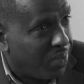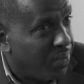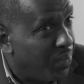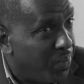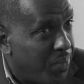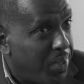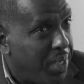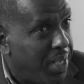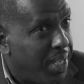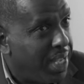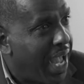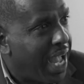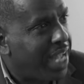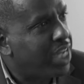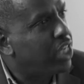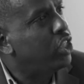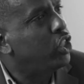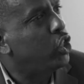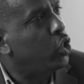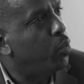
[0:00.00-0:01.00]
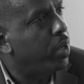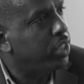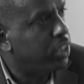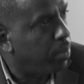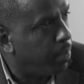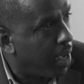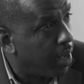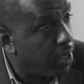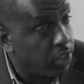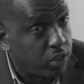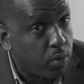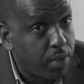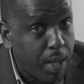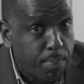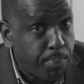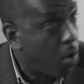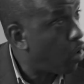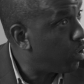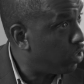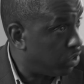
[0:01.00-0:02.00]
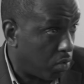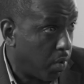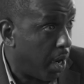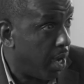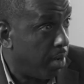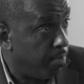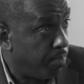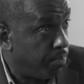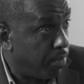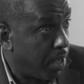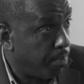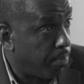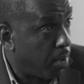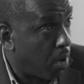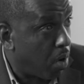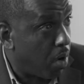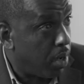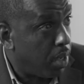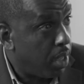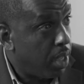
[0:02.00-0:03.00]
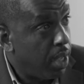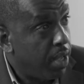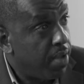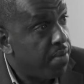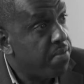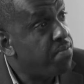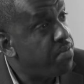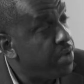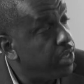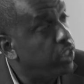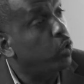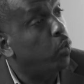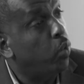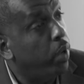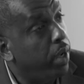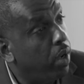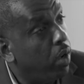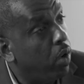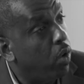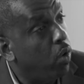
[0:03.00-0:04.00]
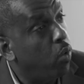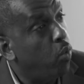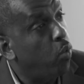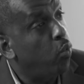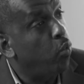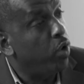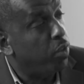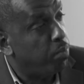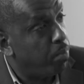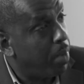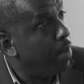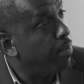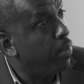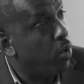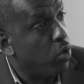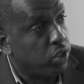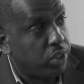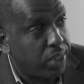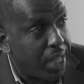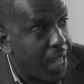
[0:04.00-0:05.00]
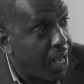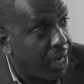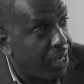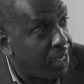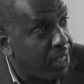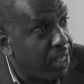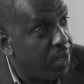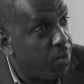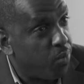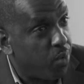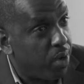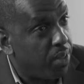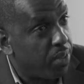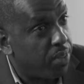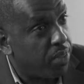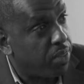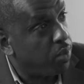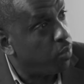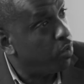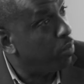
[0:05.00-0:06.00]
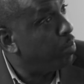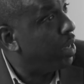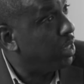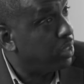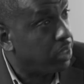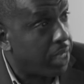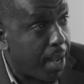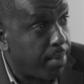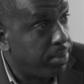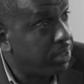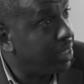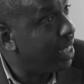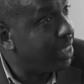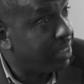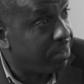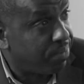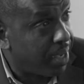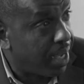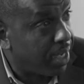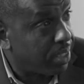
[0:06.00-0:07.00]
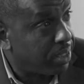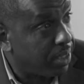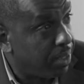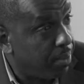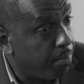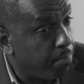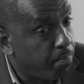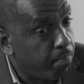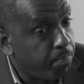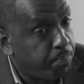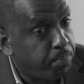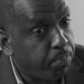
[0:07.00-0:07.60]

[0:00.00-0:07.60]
You know, I couldn't do much about it. So that part is great. That part fits well with my personality, with my job satisfaction.